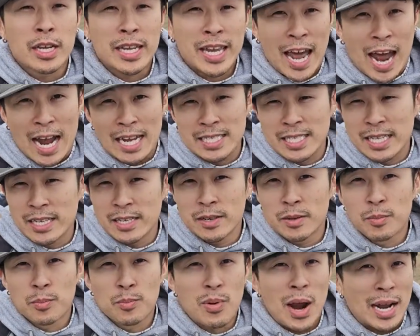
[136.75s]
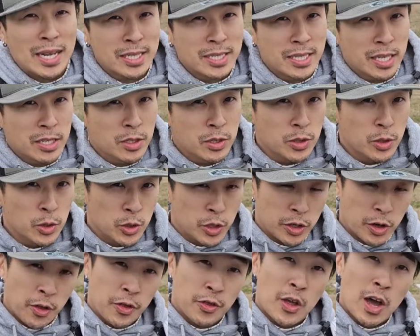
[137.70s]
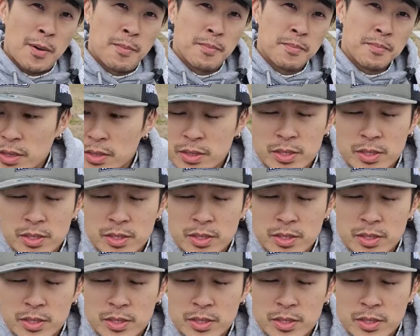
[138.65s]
casting, practicing using your thumb.